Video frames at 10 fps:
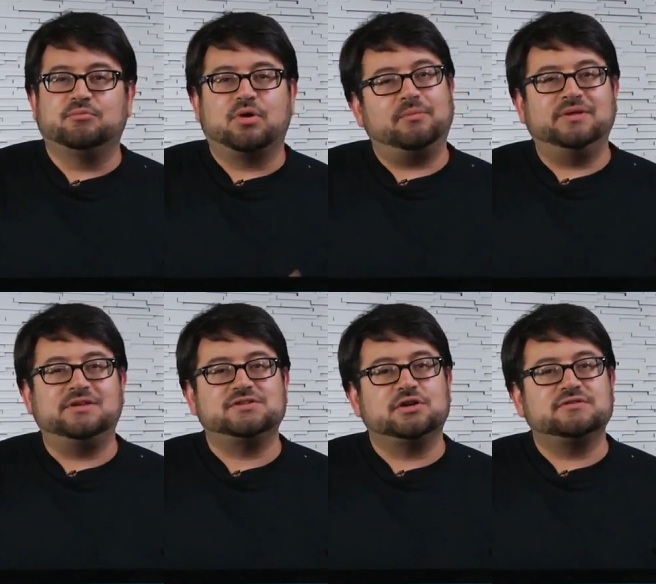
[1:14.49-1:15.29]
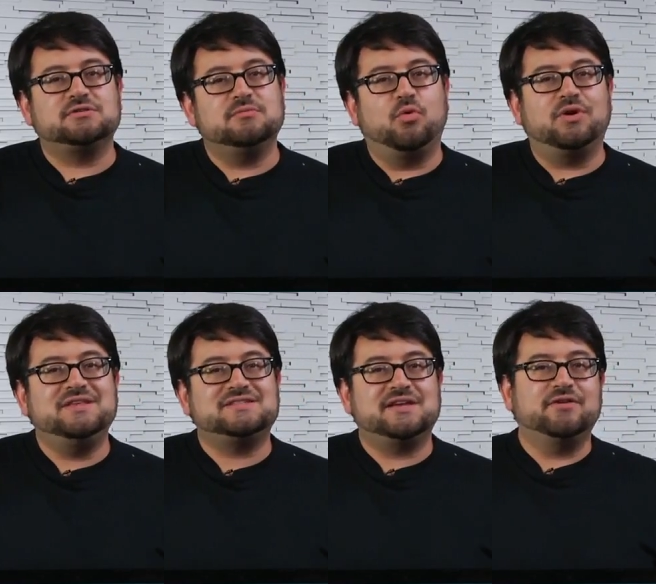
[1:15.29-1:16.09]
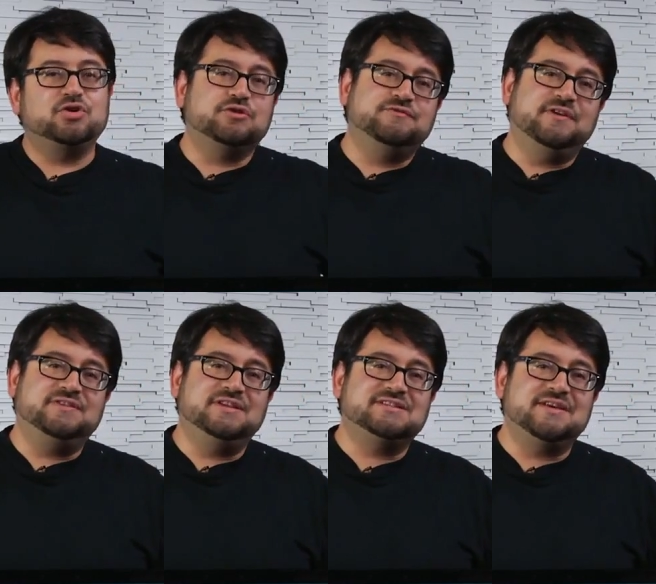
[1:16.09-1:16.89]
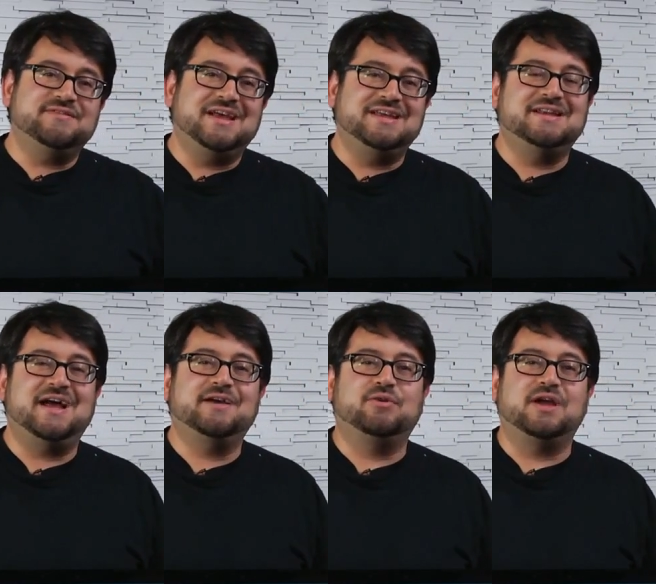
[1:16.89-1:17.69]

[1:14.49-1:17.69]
probably deserves to be more in the $750 to $799